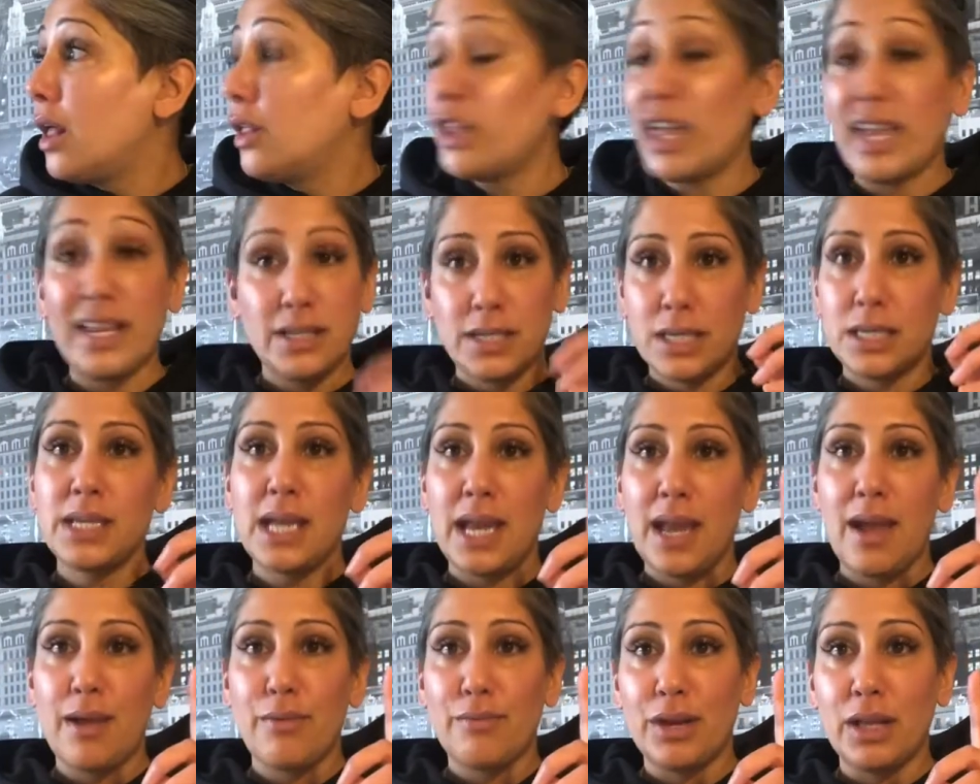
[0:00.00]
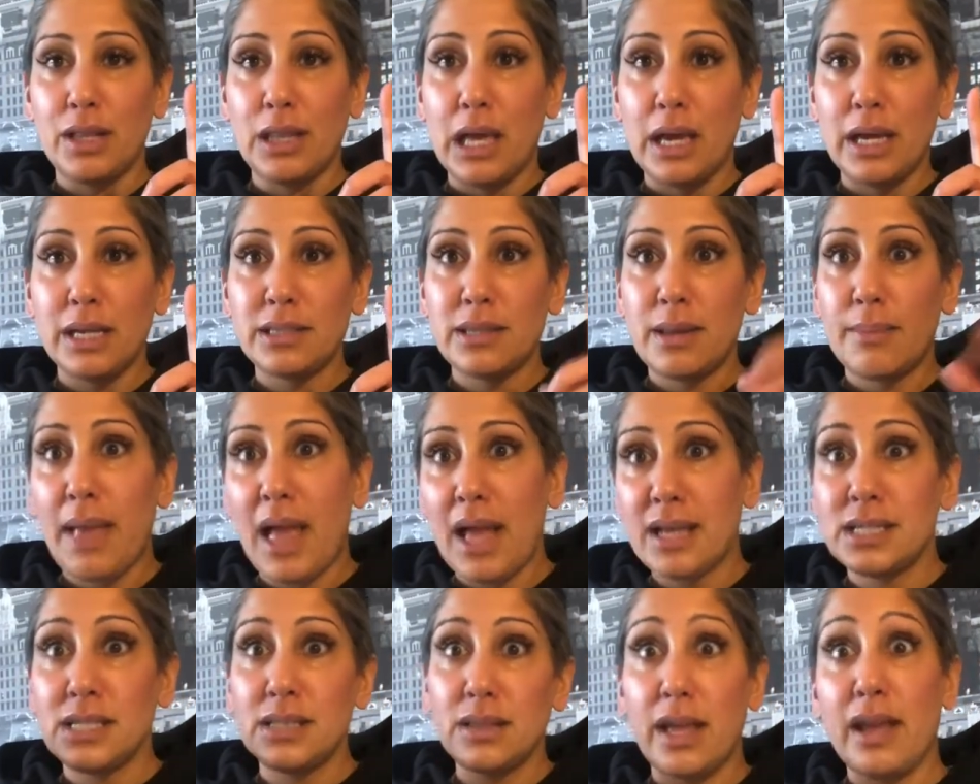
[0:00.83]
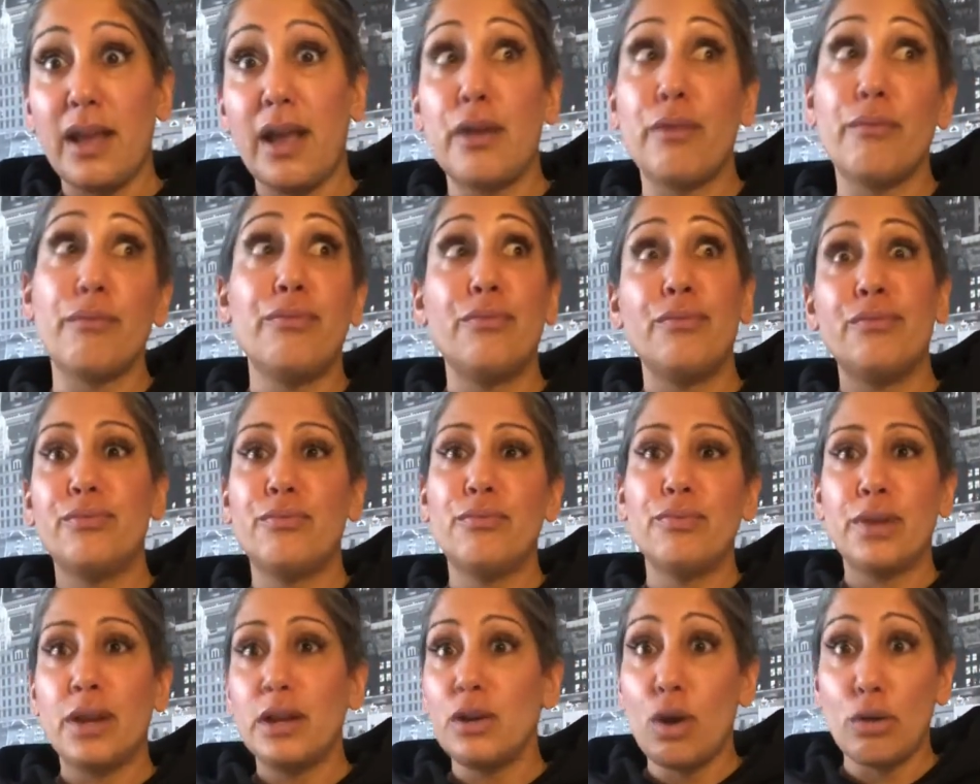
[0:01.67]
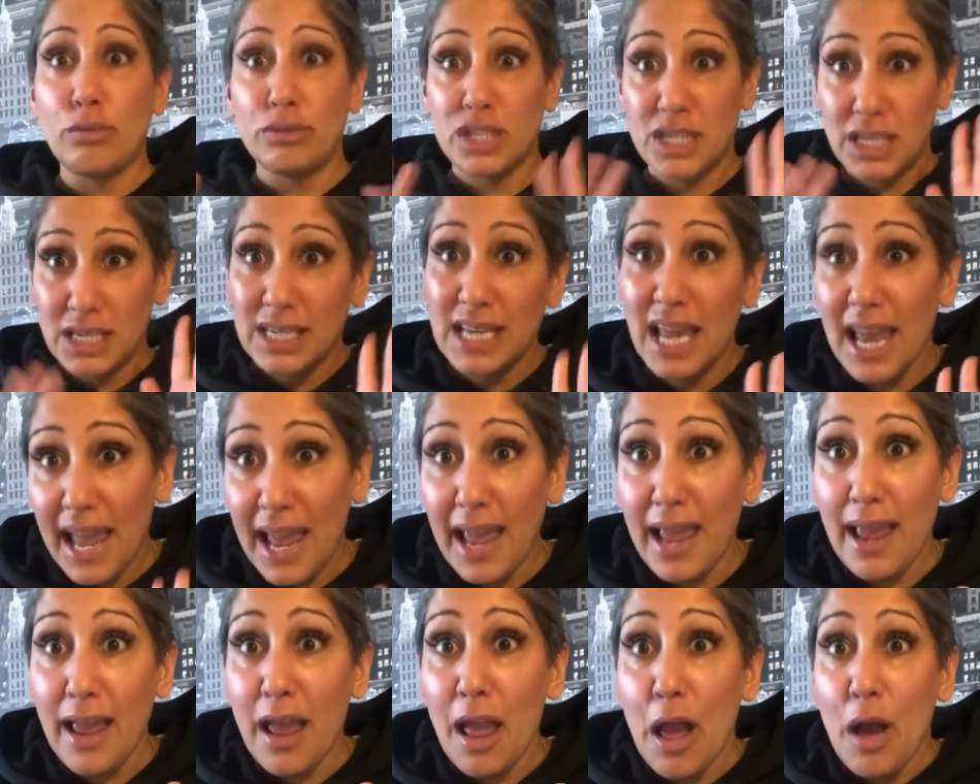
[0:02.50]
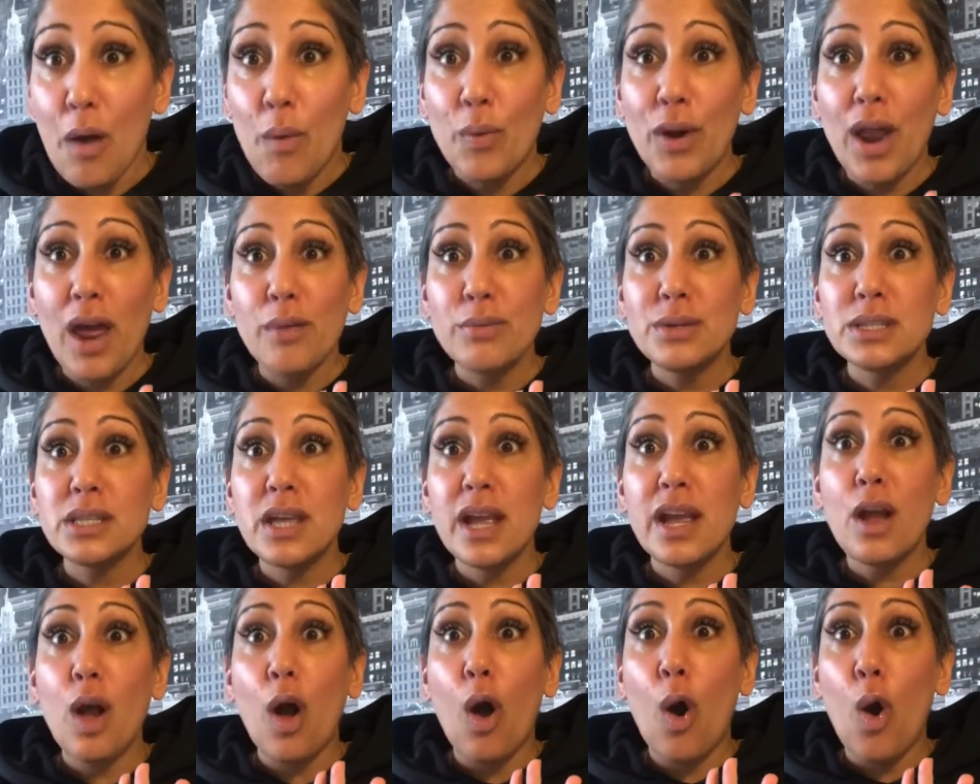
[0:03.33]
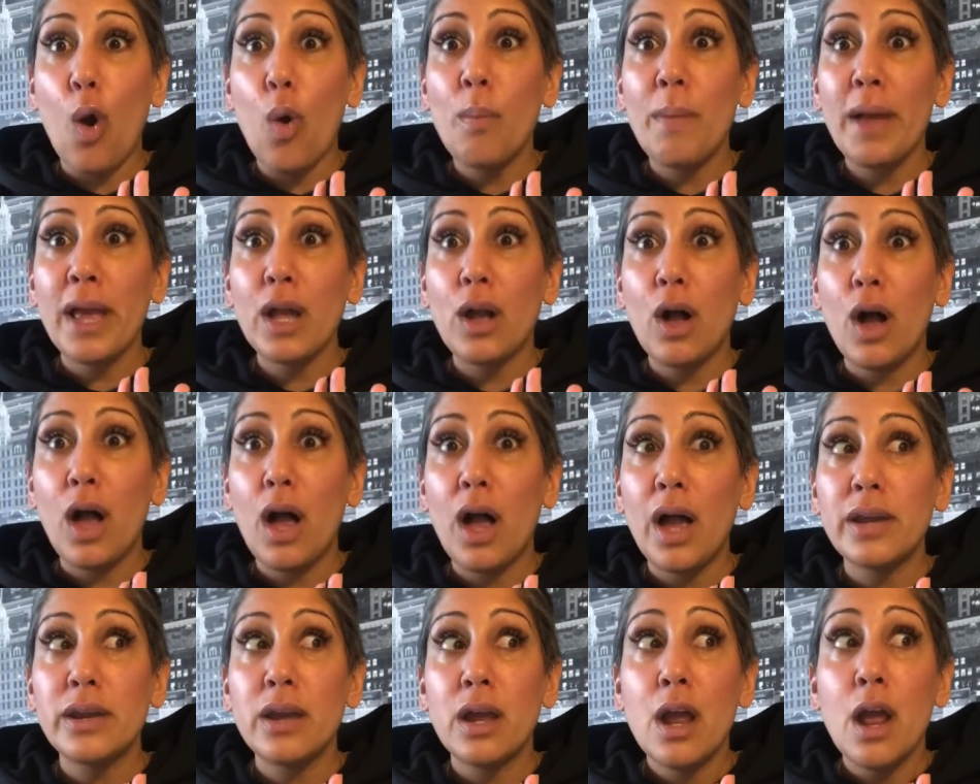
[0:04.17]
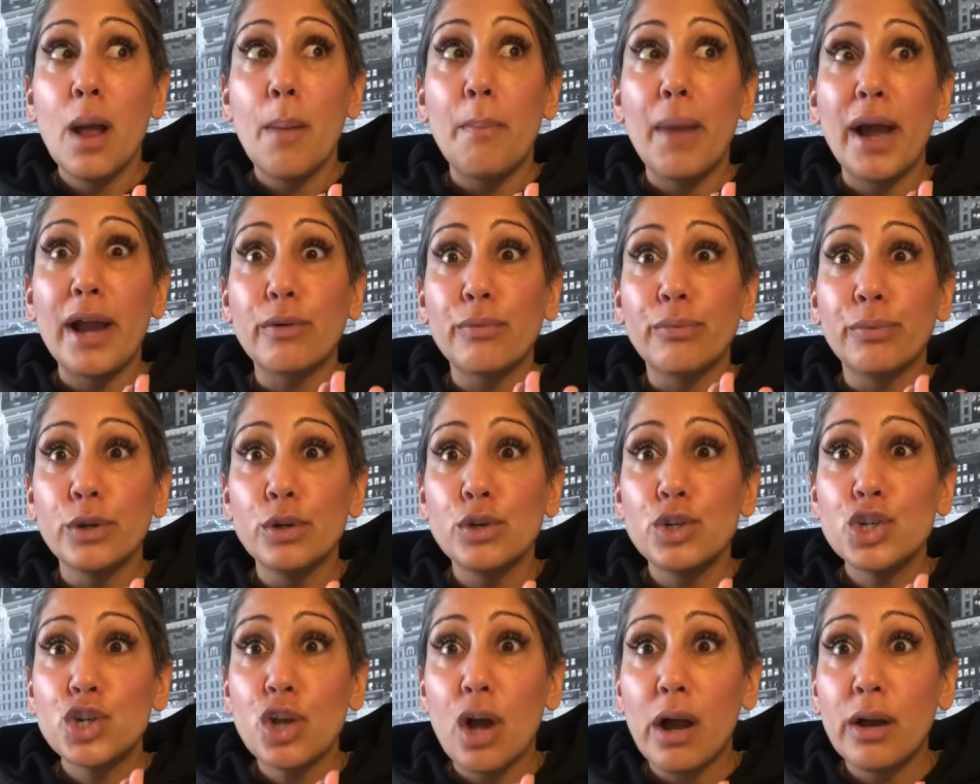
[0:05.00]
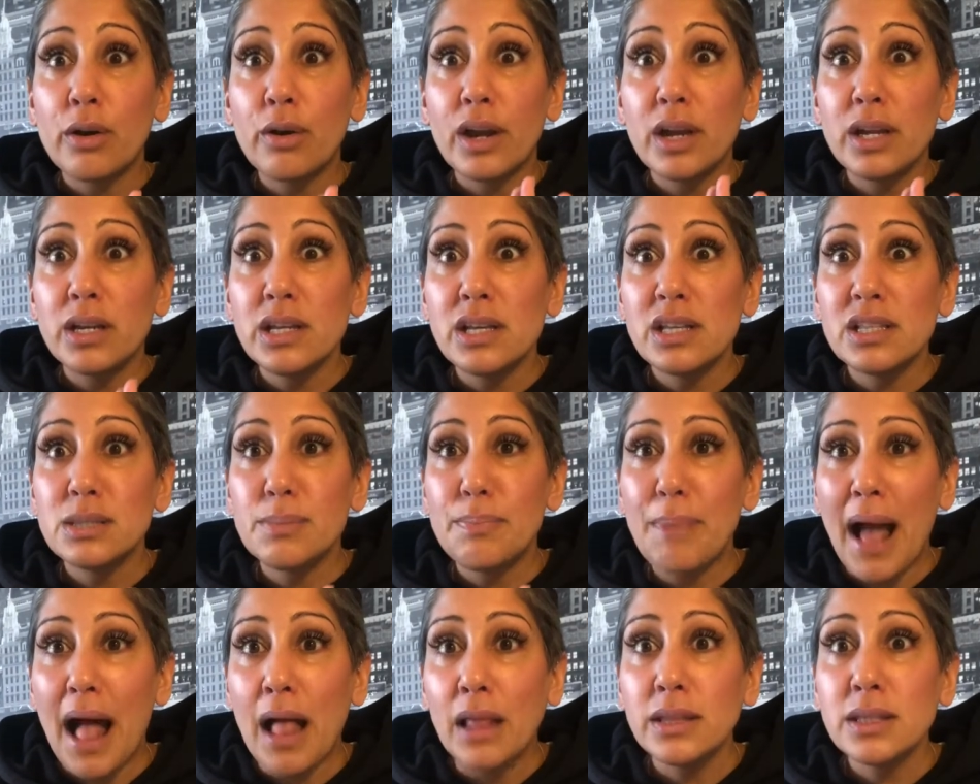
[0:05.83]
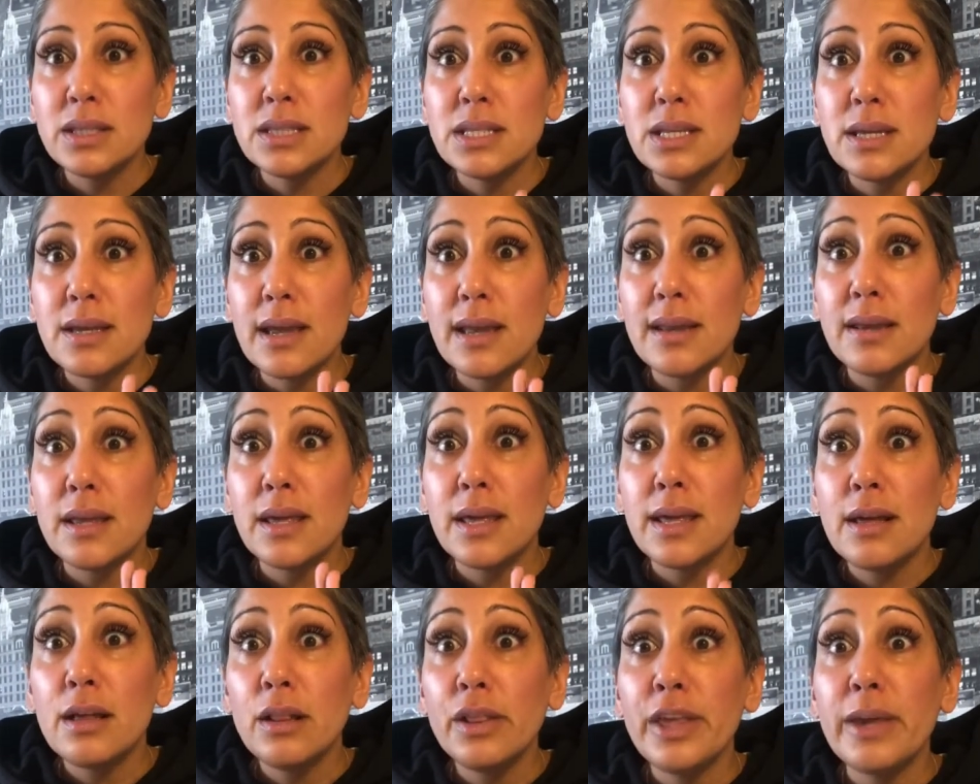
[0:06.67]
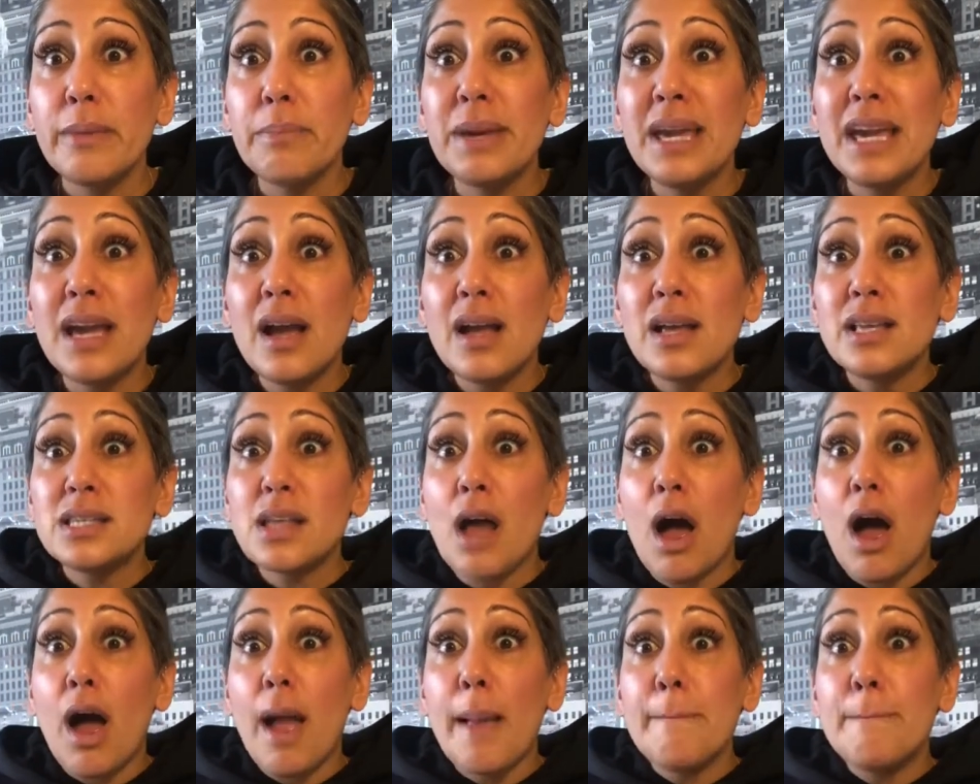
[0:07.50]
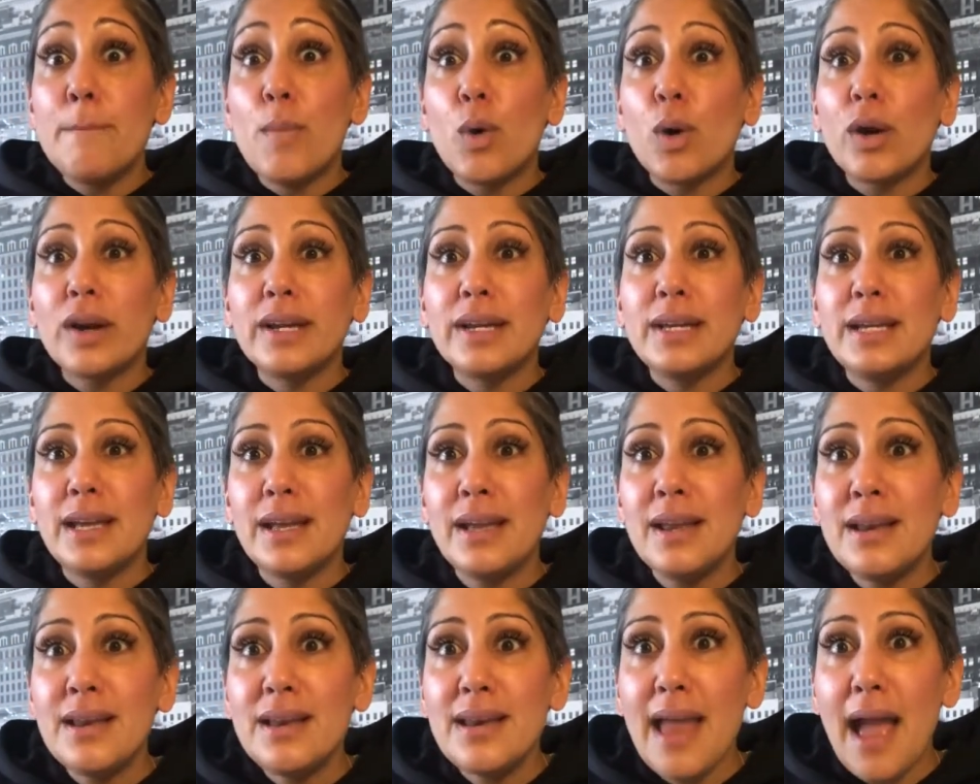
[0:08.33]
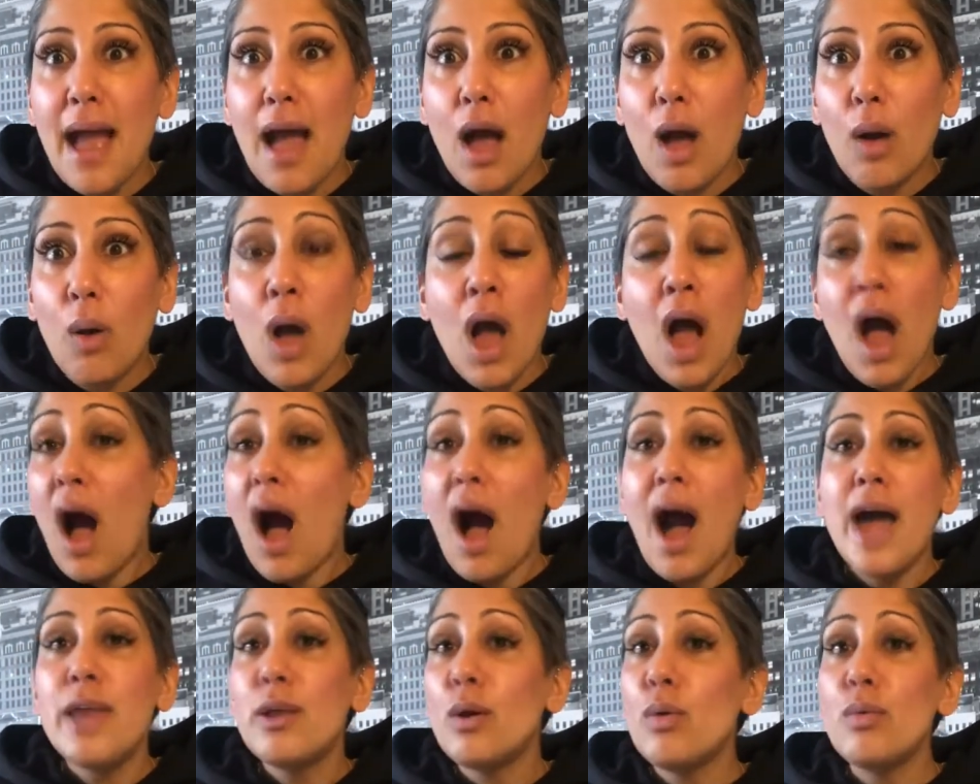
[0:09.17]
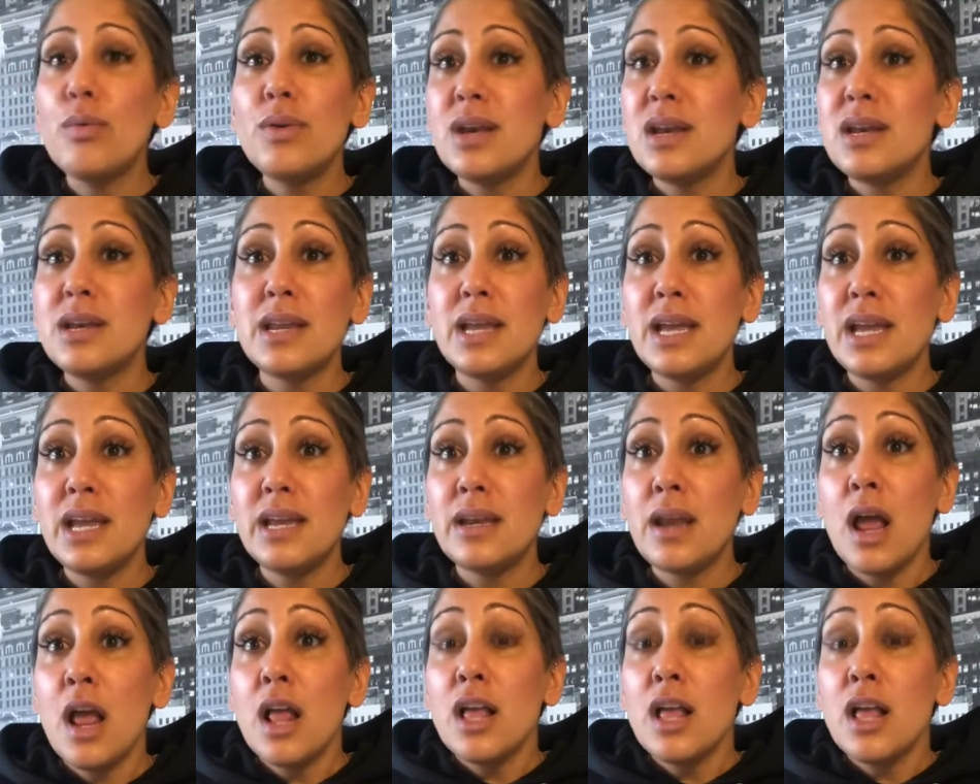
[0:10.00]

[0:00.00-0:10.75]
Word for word: like today I realized I'm acting like I no today when I was like oh my god my root chakra needs balancing and healing because I'm more yin now I don't need